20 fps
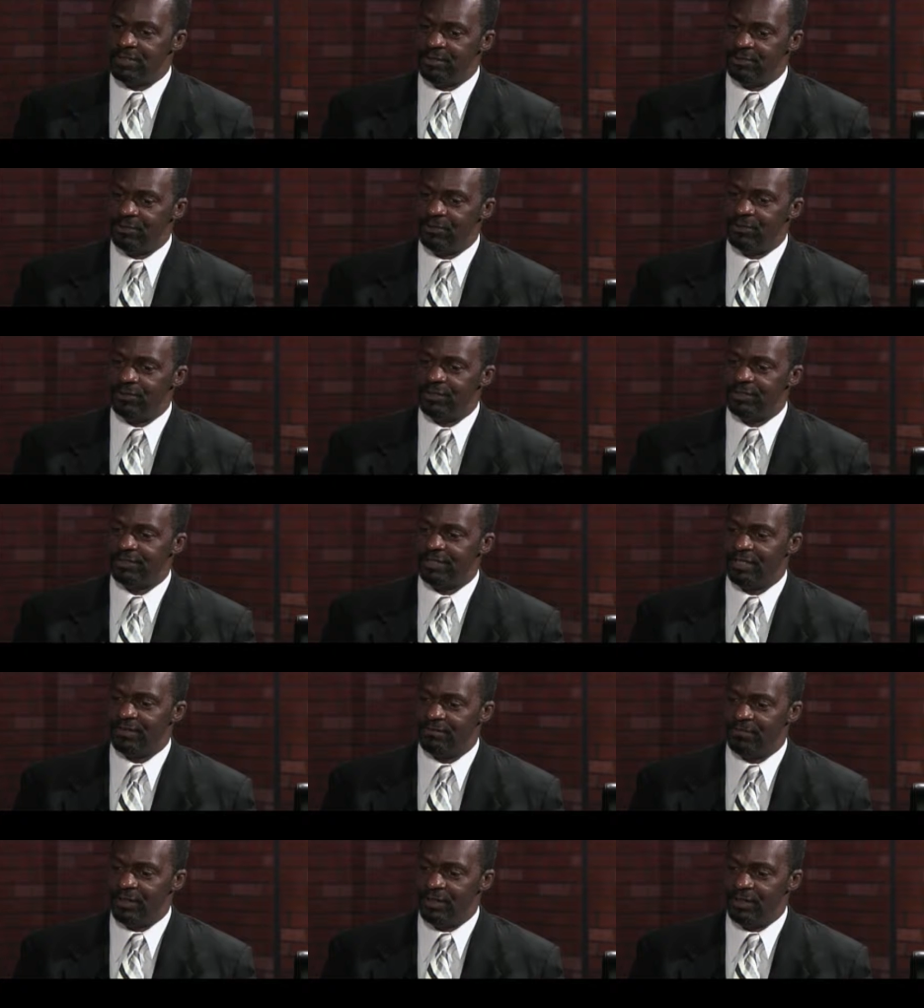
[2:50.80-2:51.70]
Lewis.
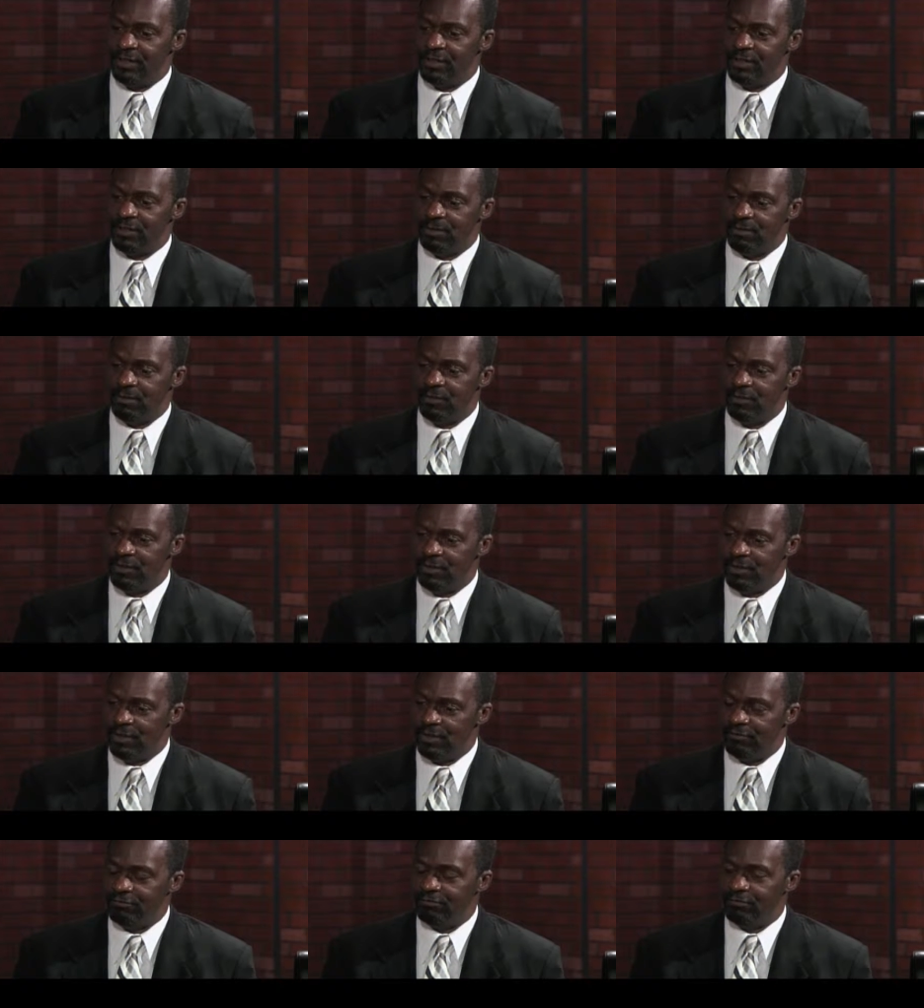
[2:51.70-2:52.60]
I've been in the
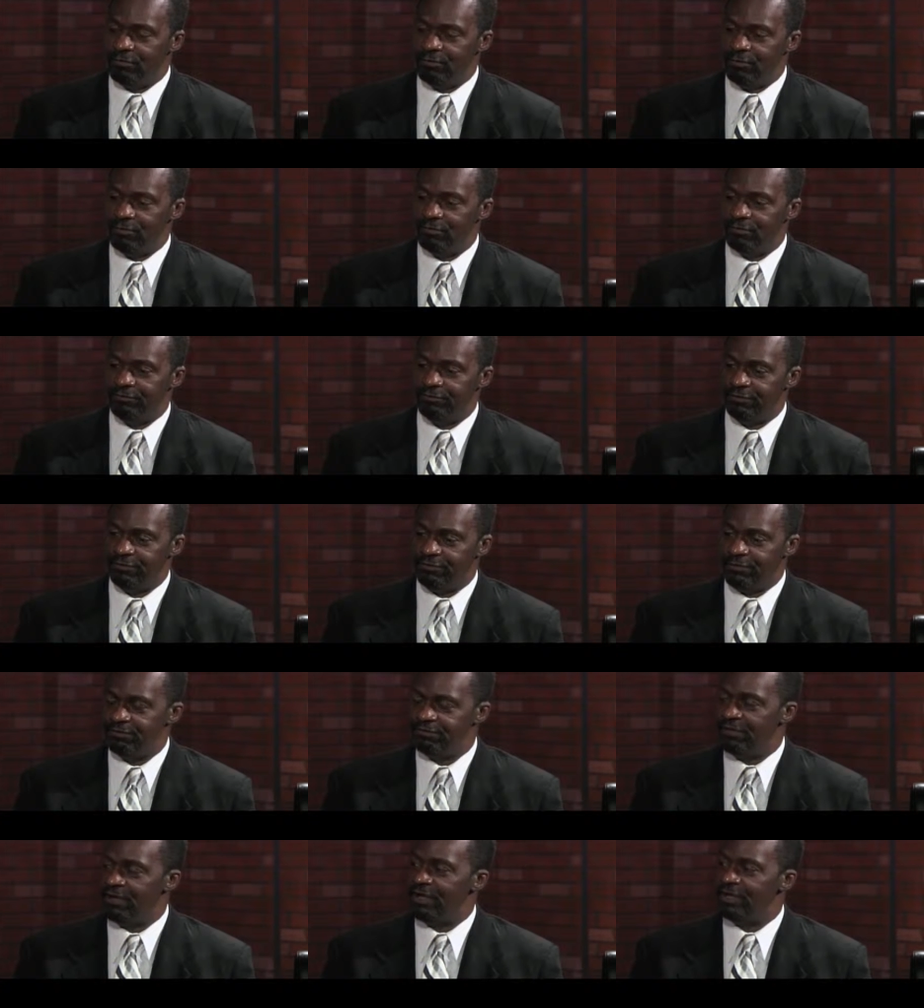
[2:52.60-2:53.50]
community for over
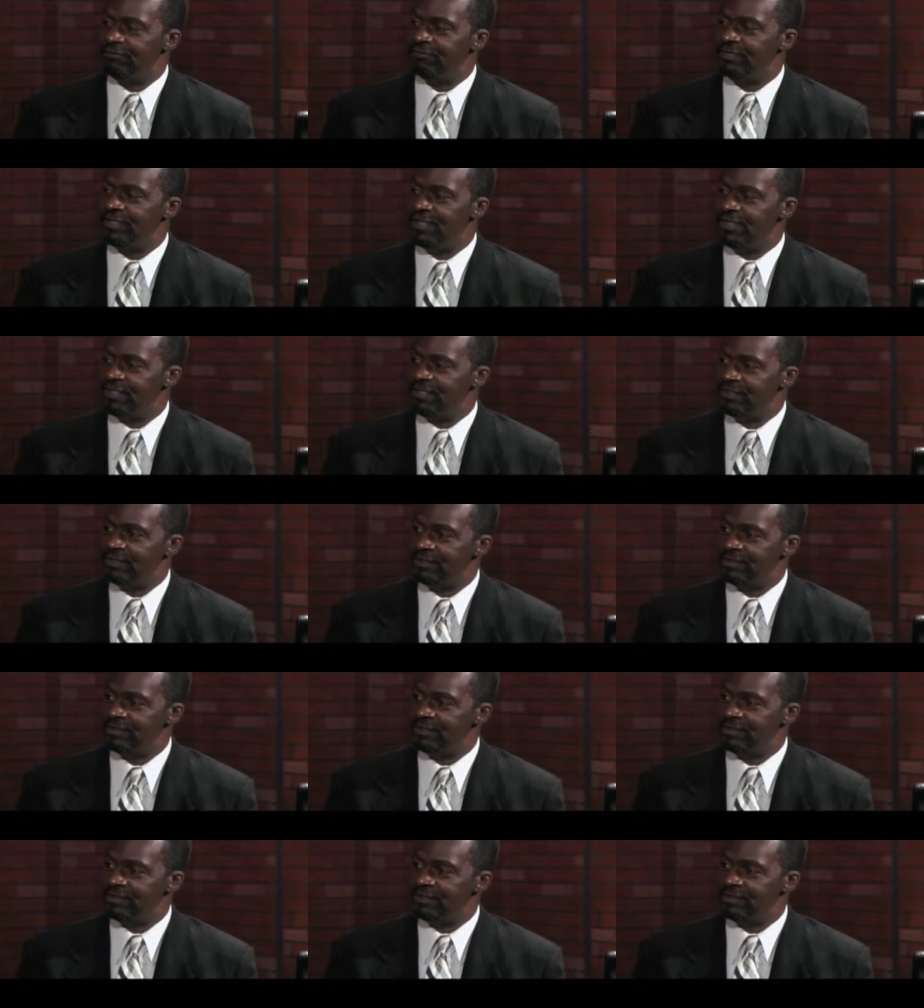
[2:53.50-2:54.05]
55 years.